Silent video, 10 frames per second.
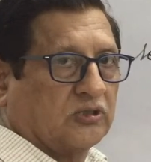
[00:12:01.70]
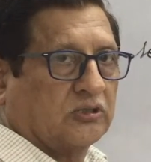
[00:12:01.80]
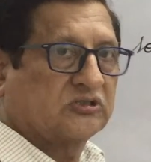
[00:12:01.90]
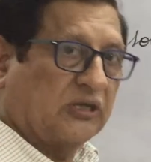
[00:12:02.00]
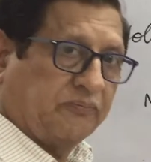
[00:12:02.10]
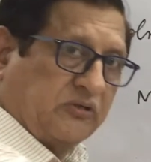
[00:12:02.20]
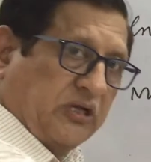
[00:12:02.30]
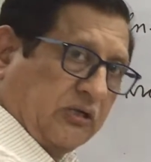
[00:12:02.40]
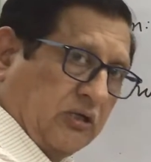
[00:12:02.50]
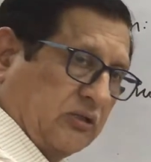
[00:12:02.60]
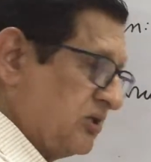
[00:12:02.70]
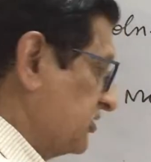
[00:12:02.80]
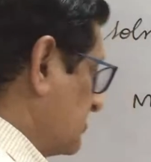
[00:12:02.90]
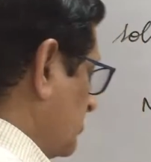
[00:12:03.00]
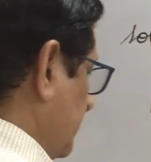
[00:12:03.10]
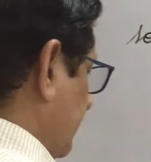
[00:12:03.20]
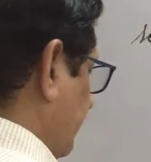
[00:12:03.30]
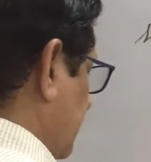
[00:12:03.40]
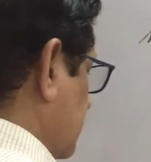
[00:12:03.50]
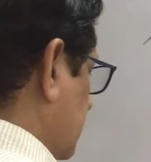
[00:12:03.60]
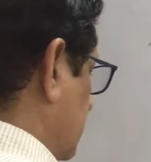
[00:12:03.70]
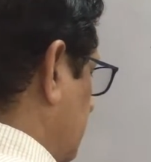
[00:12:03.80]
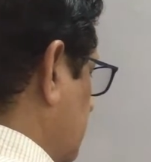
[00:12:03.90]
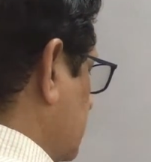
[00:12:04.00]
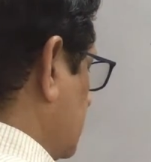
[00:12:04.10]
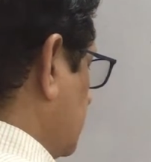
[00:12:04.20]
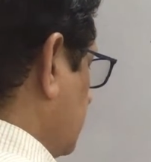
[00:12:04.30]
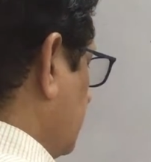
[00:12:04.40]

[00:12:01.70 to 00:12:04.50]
Subtracting these two equations,